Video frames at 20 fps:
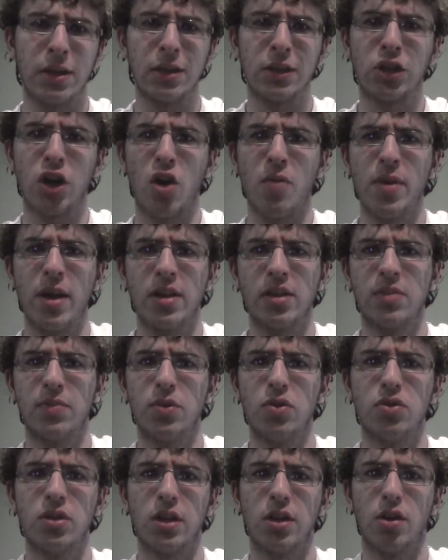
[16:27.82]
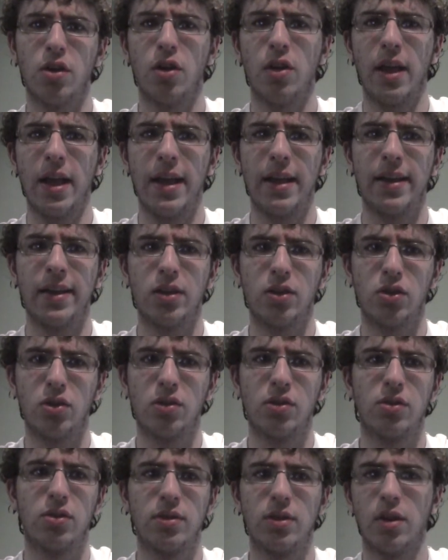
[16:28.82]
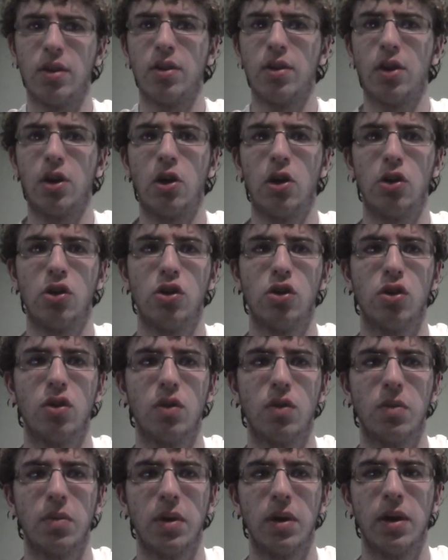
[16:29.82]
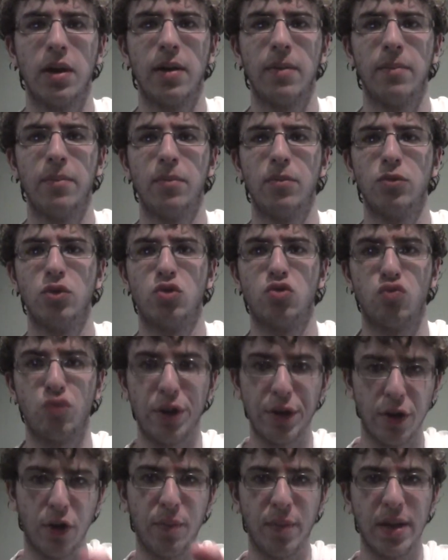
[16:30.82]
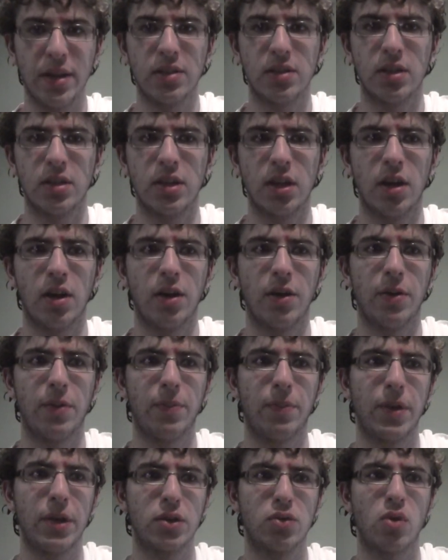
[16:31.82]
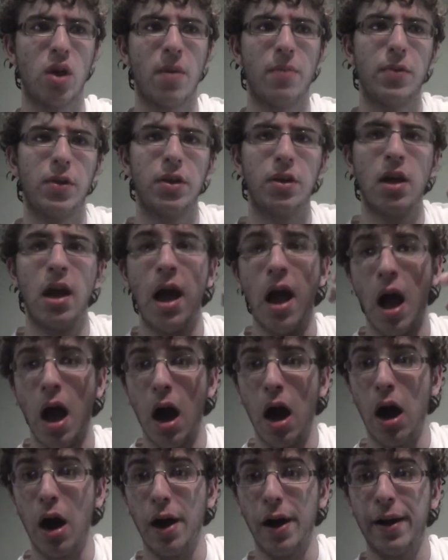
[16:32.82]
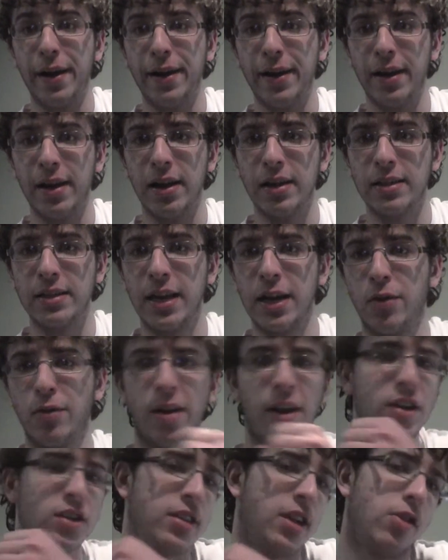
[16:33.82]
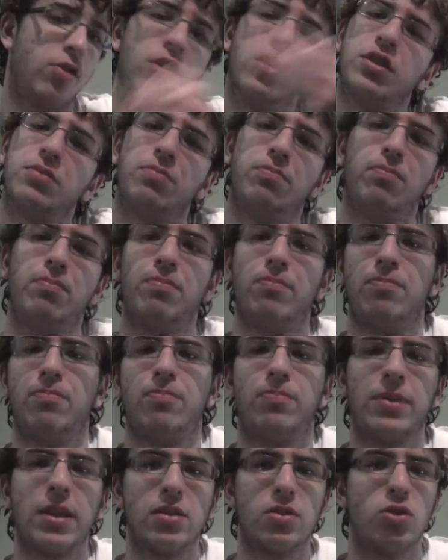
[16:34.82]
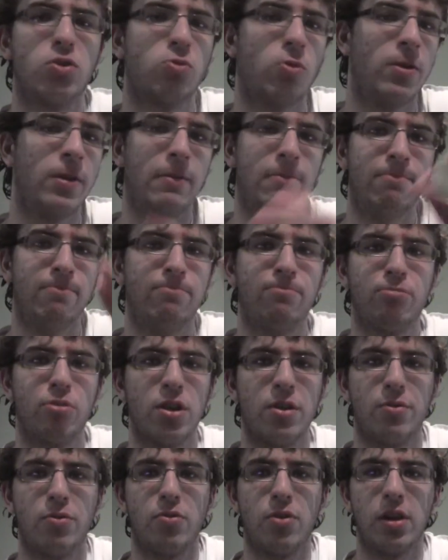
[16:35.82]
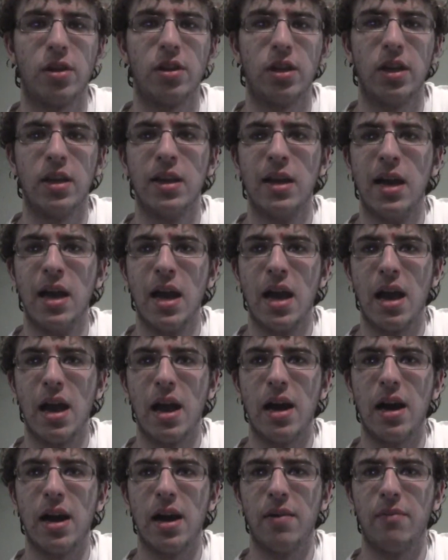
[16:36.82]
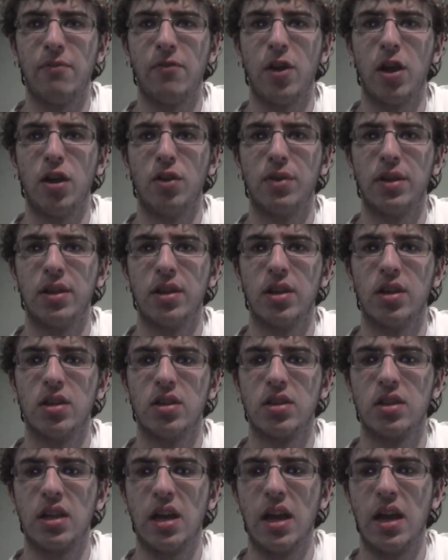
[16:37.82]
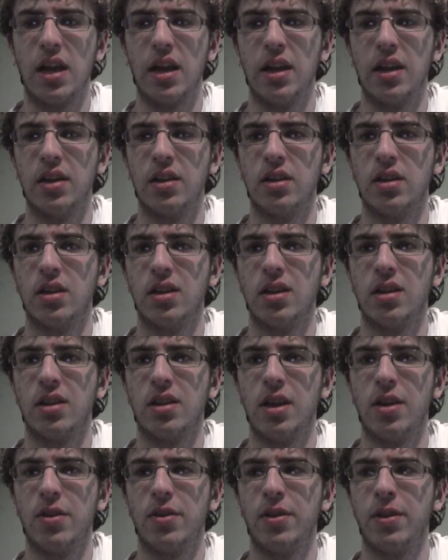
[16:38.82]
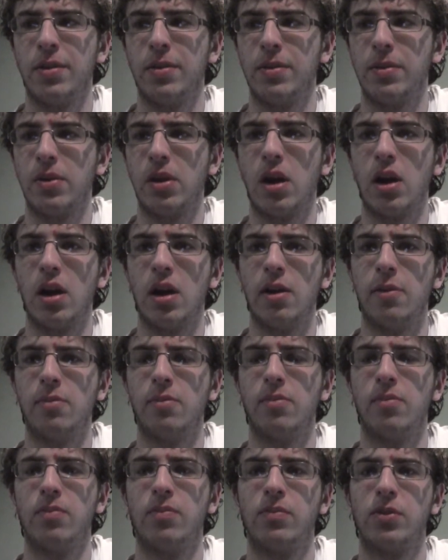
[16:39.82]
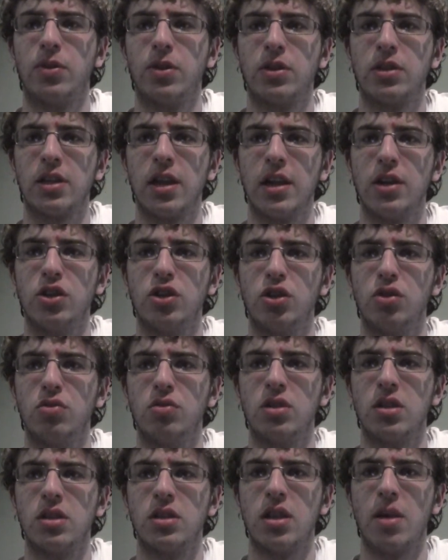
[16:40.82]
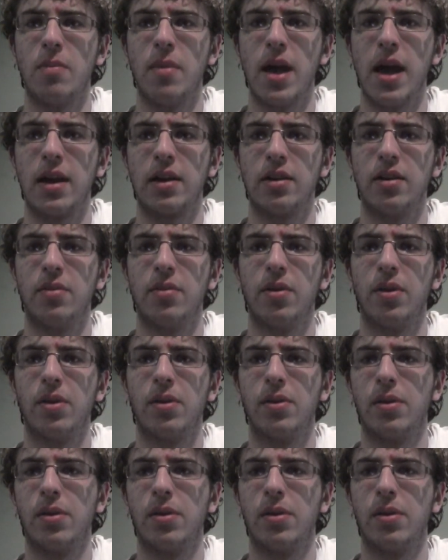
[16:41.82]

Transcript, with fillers: Shelby ends up using her like uh, her um, drill based uh, base weapon on uh, Stingrage. Stingrage gets destroyed pretty quickly um, following this, and uh, then Um, Sledge uses the Magno